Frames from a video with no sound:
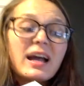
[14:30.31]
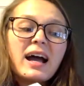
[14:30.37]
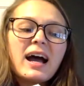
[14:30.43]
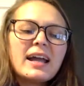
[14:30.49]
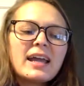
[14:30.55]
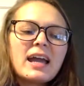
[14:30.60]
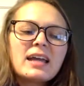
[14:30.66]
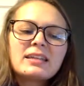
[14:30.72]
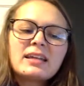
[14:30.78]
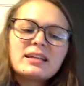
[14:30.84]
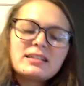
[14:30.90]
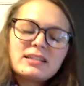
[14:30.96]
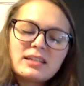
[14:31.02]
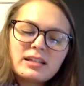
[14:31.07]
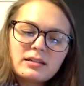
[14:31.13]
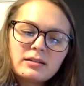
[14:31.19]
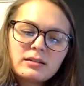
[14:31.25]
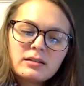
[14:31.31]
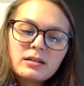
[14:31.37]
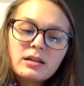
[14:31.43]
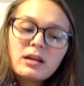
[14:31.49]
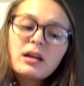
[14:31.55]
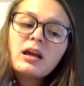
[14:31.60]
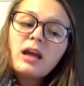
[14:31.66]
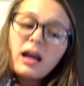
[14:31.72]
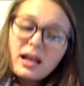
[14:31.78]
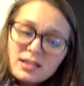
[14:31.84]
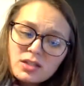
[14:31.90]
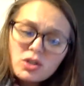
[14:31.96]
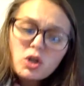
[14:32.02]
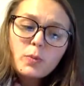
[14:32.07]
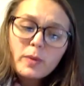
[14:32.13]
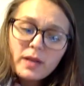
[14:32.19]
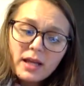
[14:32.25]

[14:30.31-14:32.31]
I had an idea. A stupid